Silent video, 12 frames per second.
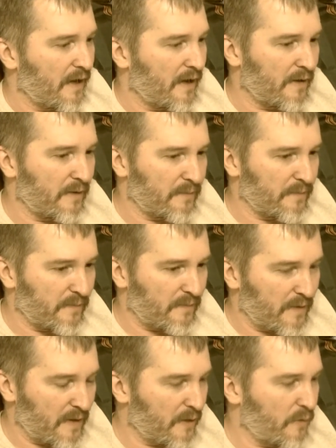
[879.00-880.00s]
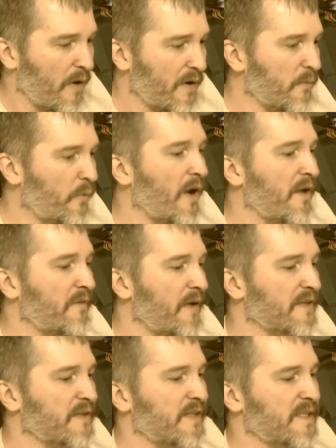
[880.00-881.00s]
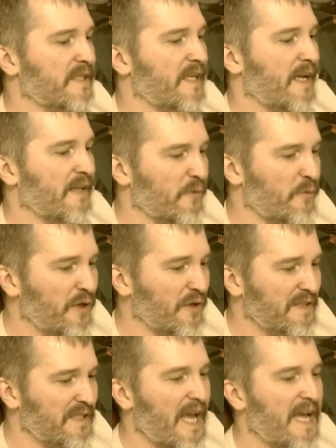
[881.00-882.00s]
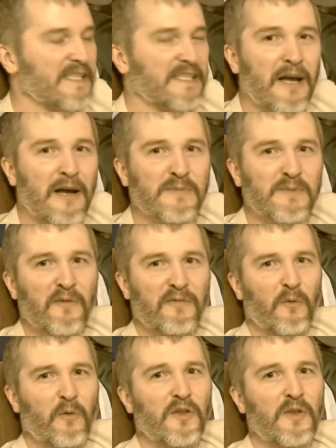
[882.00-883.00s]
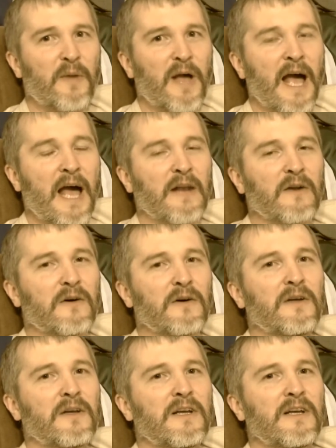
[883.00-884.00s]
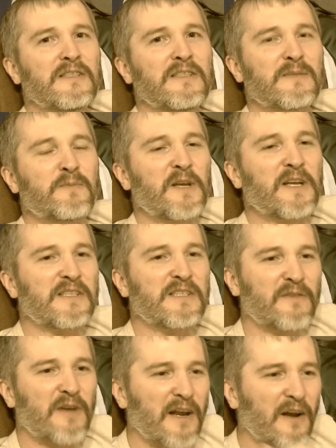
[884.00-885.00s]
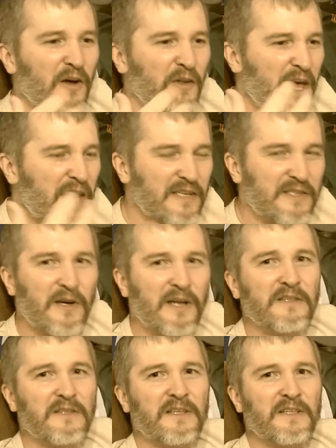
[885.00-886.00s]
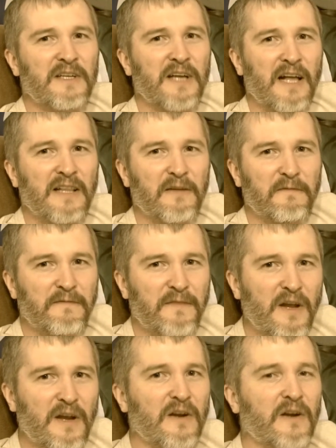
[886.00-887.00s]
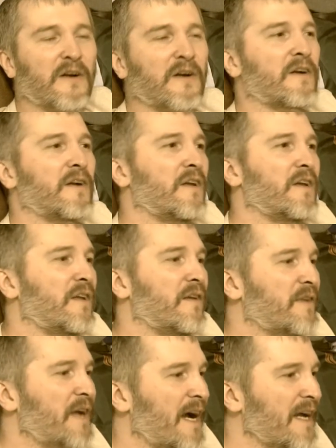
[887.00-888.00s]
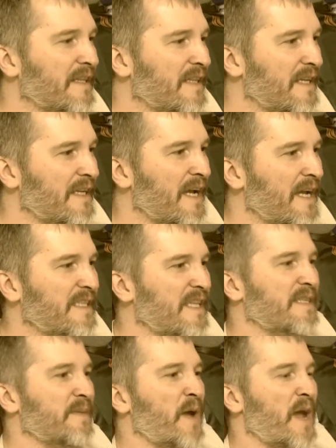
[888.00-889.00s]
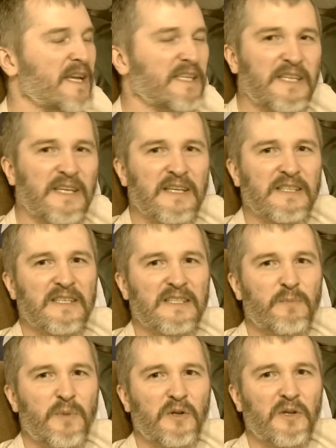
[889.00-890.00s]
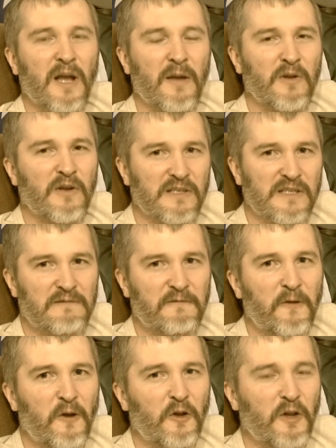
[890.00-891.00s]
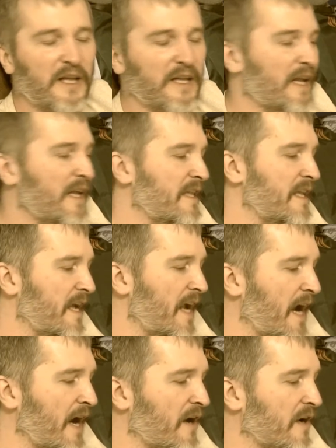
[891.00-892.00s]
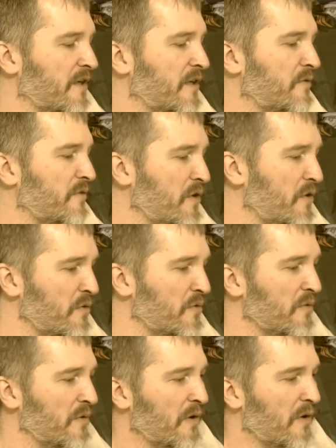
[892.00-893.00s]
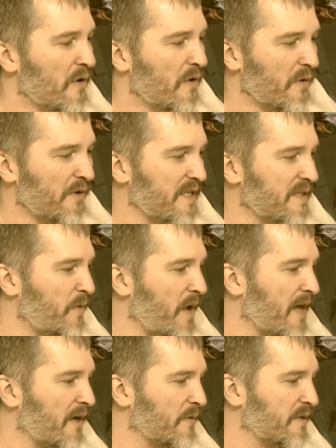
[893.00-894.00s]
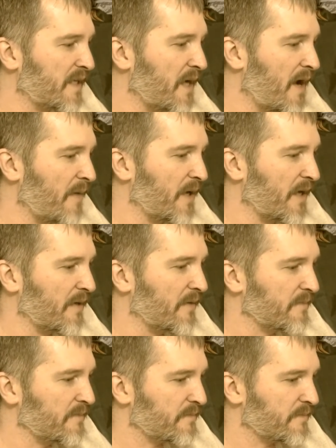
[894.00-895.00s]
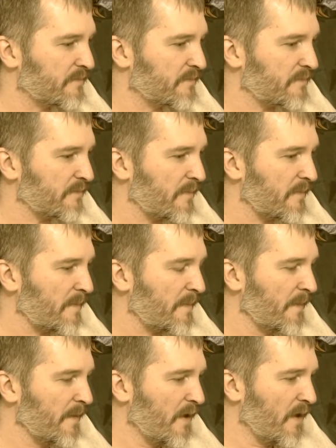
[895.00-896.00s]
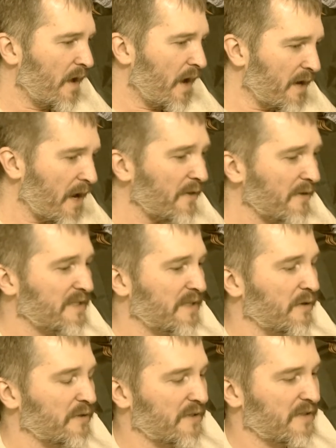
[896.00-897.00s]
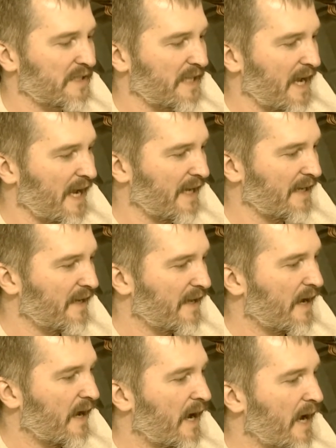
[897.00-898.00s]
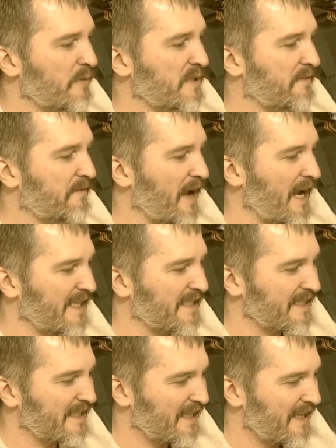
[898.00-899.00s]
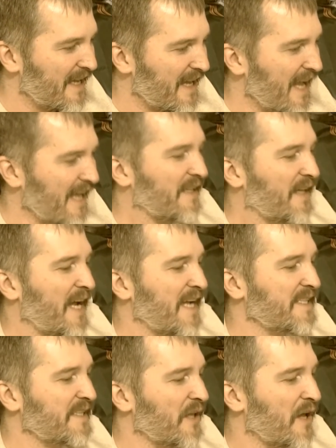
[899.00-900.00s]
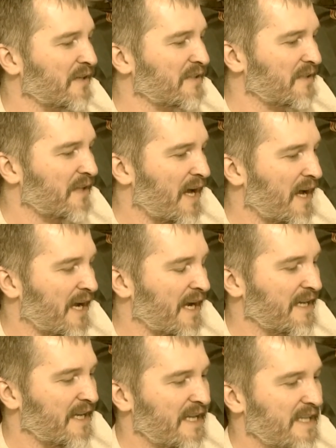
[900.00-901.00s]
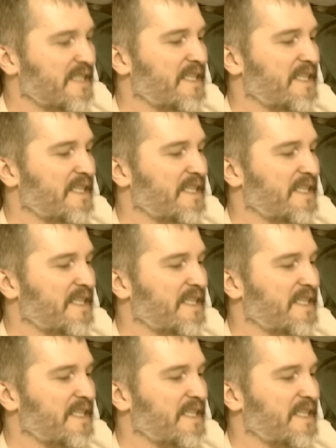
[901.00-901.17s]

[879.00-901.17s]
Uh, it quoted one veteran as saying, the real test comes before the battle. Just because you've got all that adrenaline, you got the fear, you've got the anticipation, it's just building up. I mean, you could just feel it in the air and you knew when this battle was coming. Another soldier said, I was faint. A glance along the line